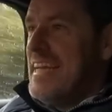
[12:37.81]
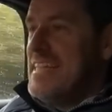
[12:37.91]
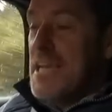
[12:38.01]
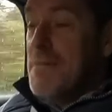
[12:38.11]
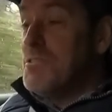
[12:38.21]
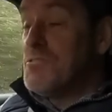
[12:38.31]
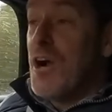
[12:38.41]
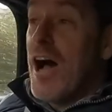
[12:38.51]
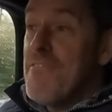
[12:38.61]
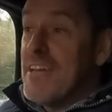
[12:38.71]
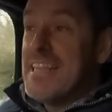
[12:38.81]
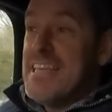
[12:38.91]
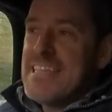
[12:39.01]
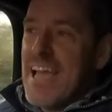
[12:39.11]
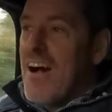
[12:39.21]
In terms of driving,
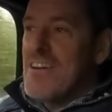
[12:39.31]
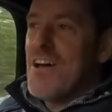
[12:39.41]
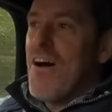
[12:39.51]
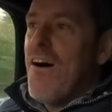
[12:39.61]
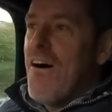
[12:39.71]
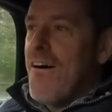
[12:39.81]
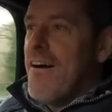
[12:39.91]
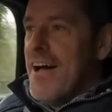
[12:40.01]
these cars are